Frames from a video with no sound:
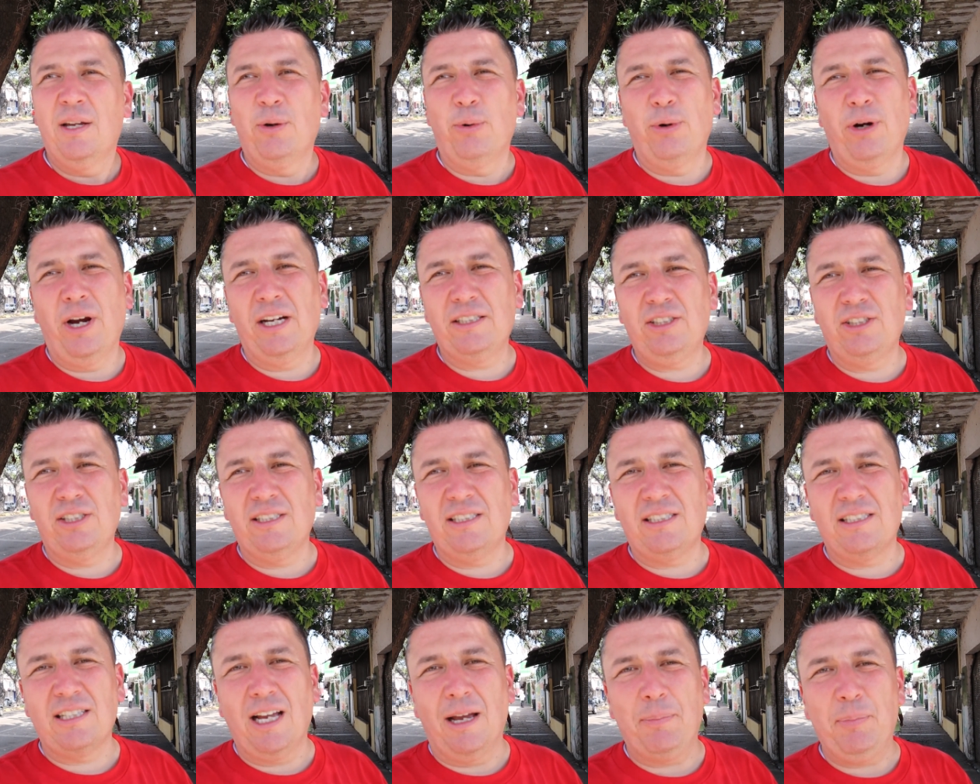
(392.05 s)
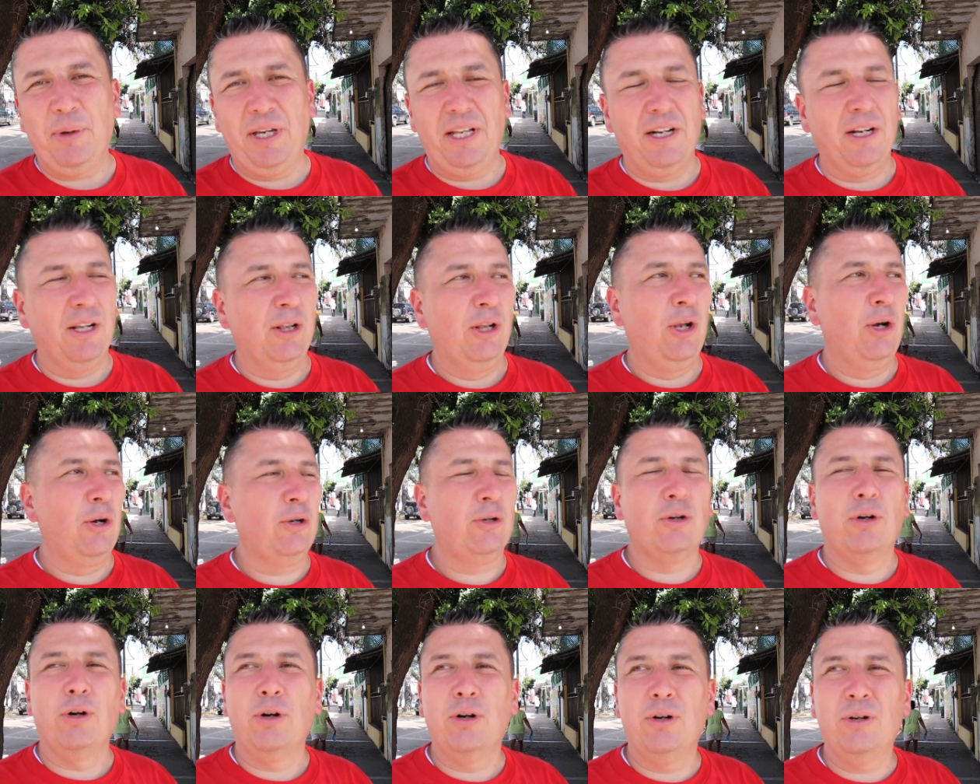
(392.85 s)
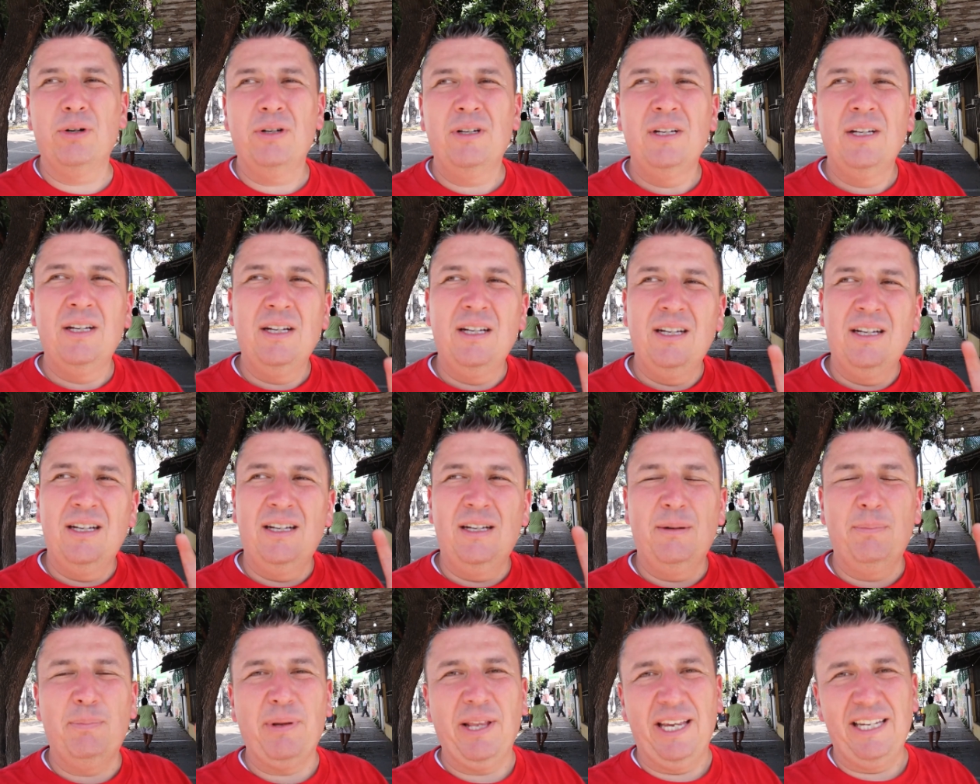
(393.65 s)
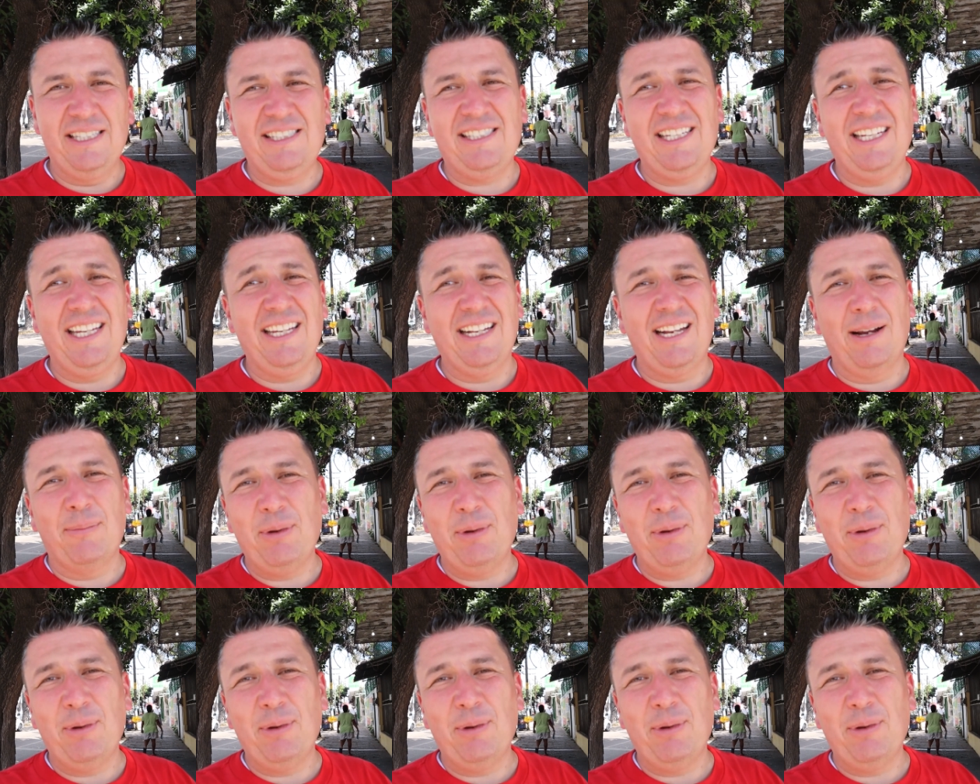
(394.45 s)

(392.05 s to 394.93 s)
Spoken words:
We're actually stopping at a local place to eat.